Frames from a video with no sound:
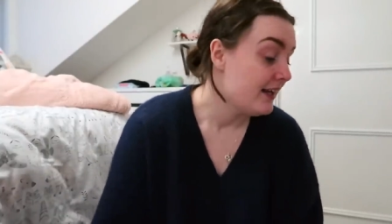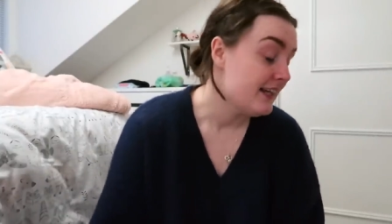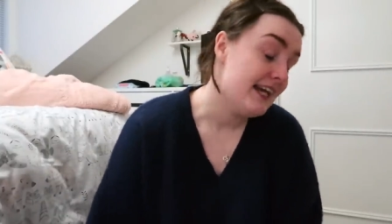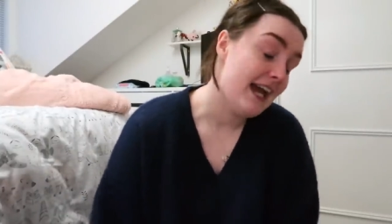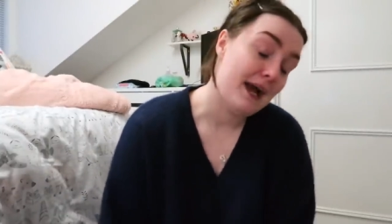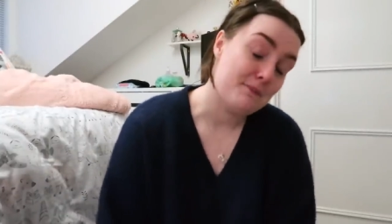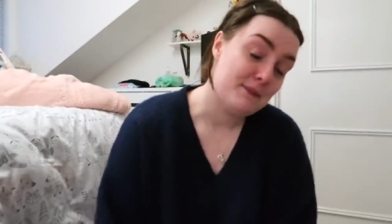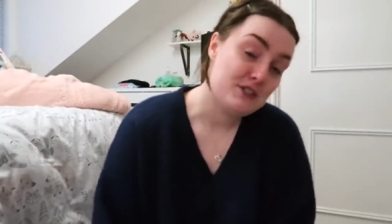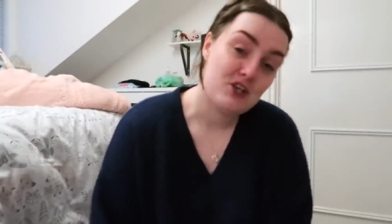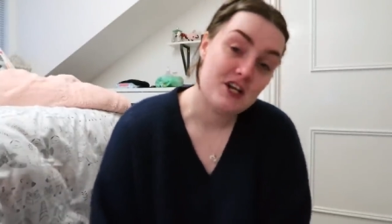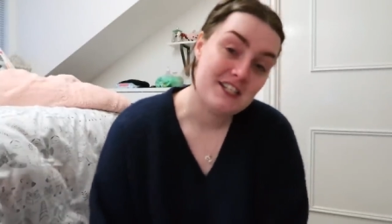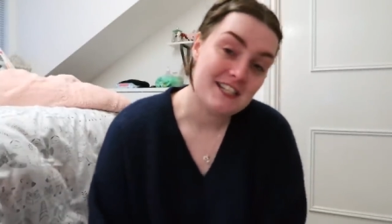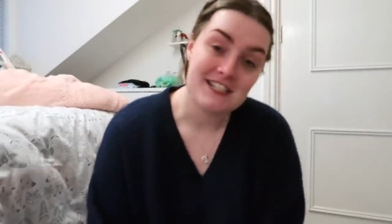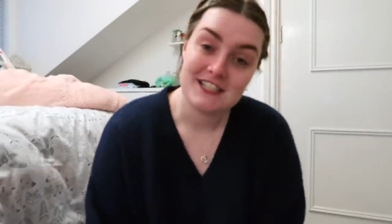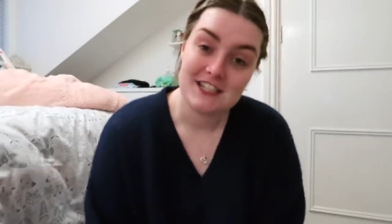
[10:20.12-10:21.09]
yeah i'm
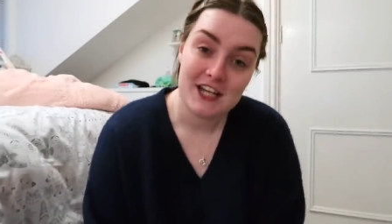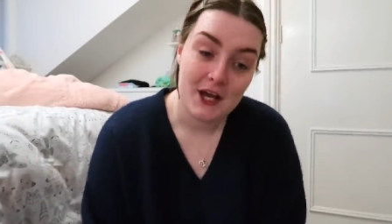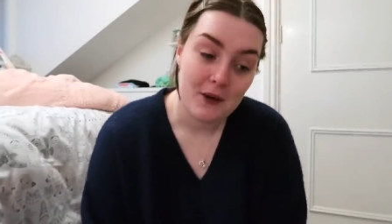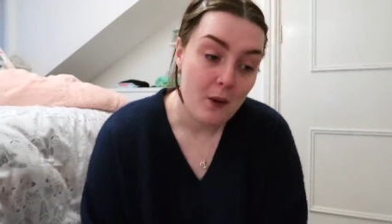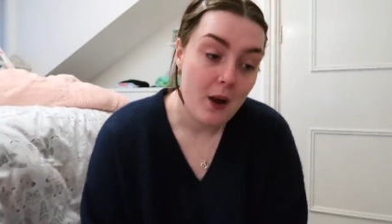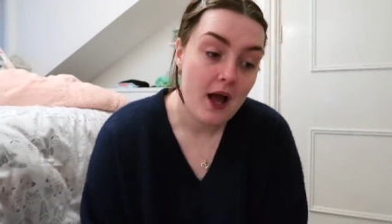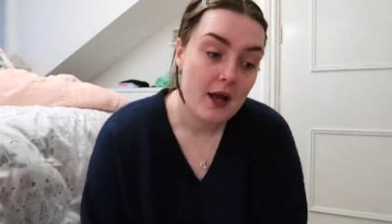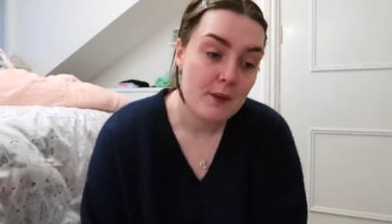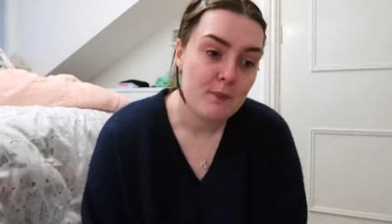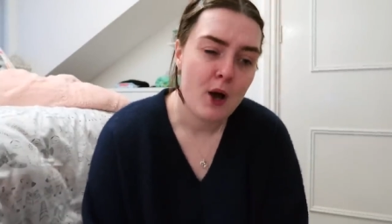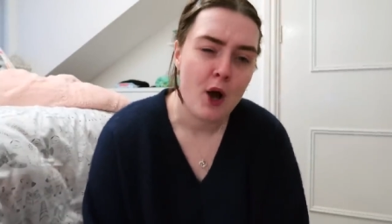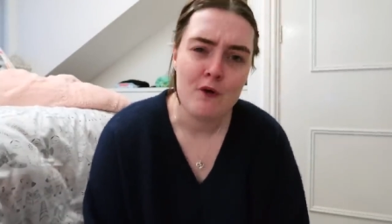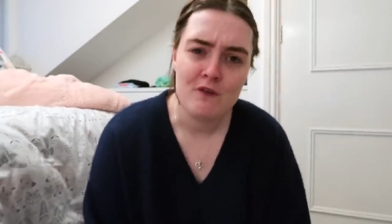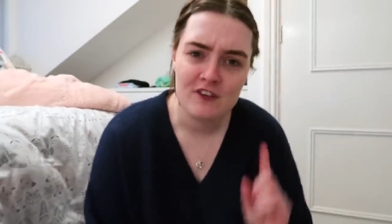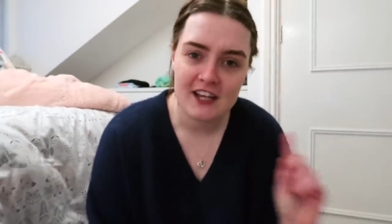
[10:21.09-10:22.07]
interested to know um,
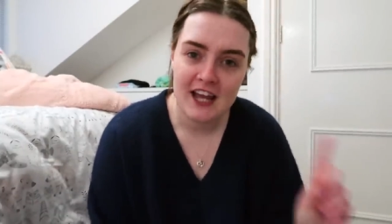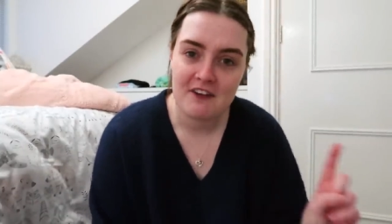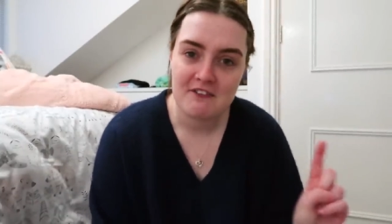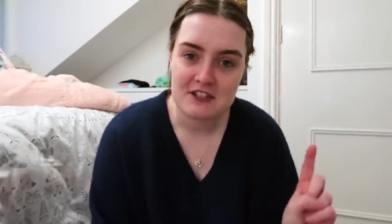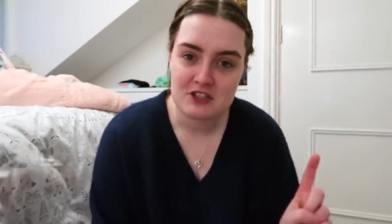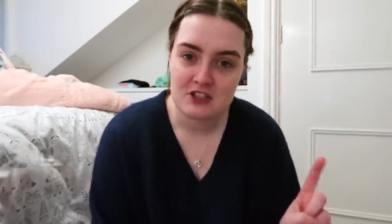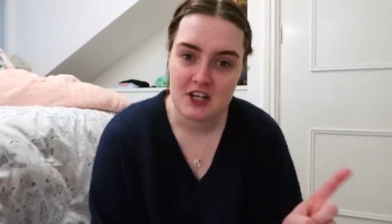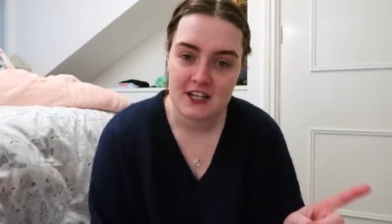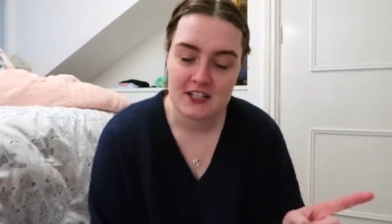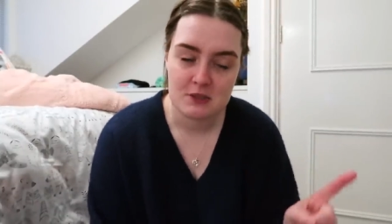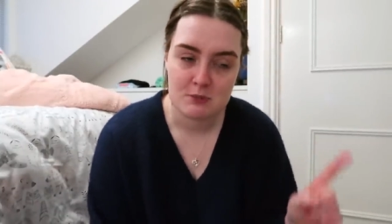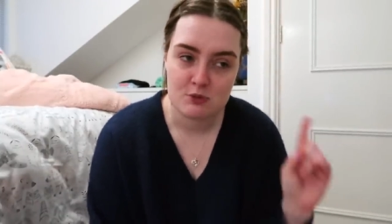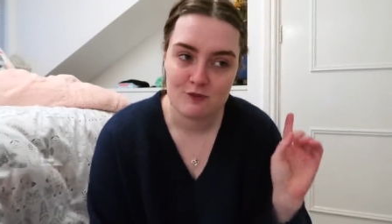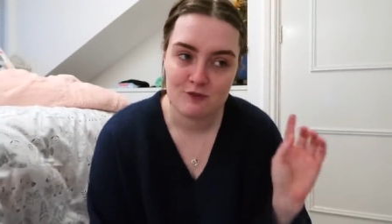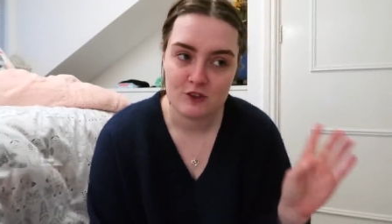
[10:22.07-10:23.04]
hopefully i've inserted
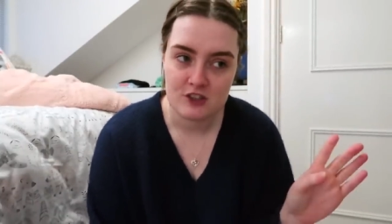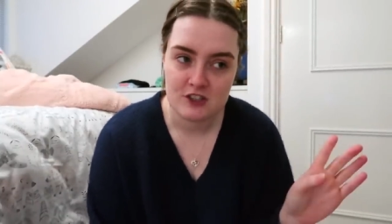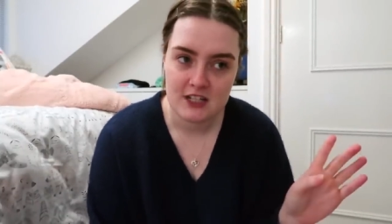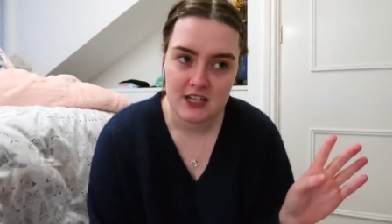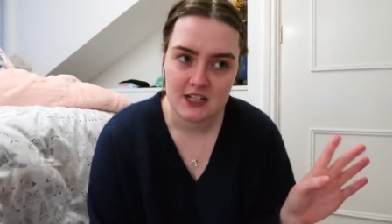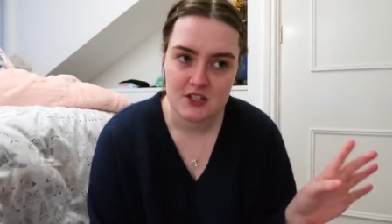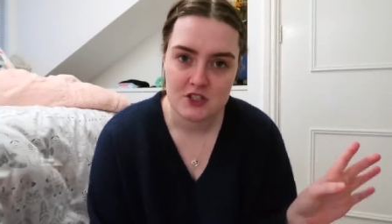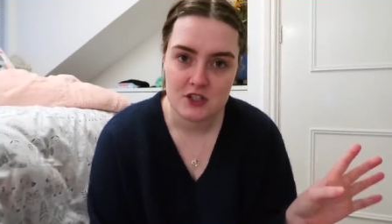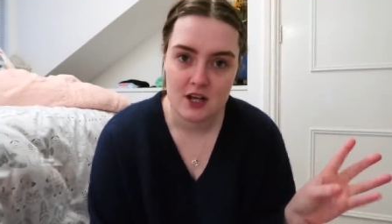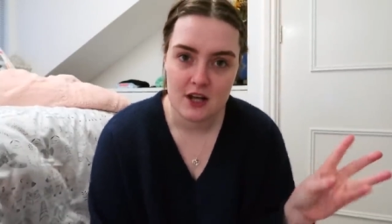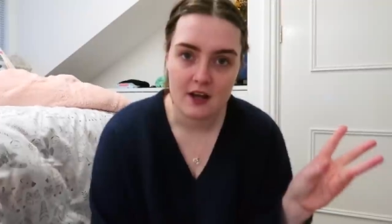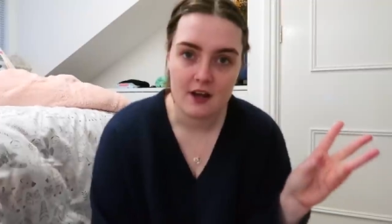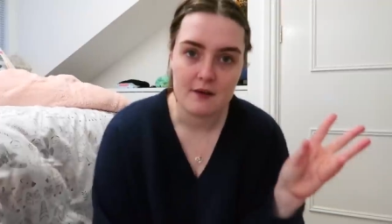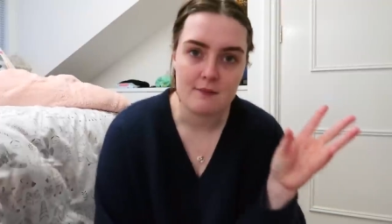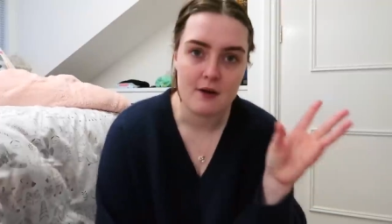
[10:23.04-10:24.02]
some footage
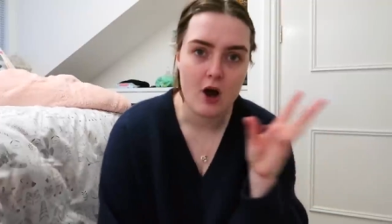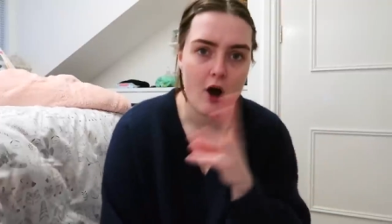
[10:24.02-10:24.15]
um,